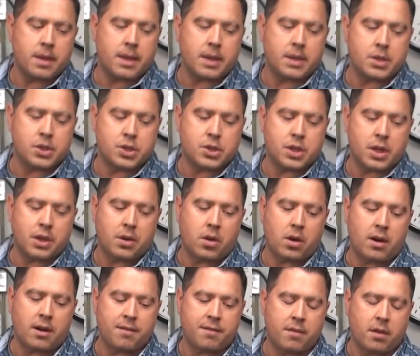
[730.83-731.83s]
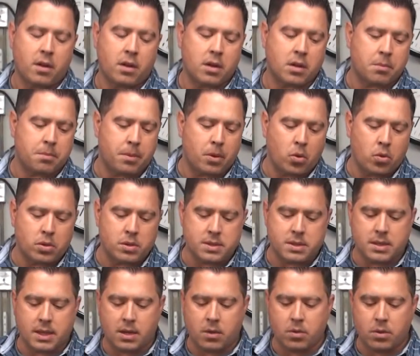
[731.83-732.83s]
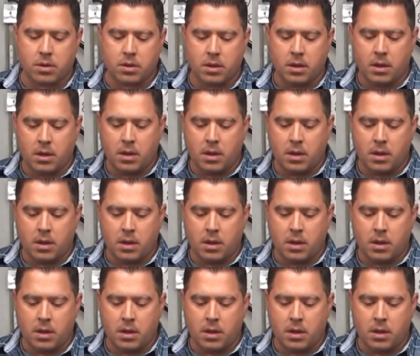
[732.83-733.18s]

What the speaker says: and shut off all components that would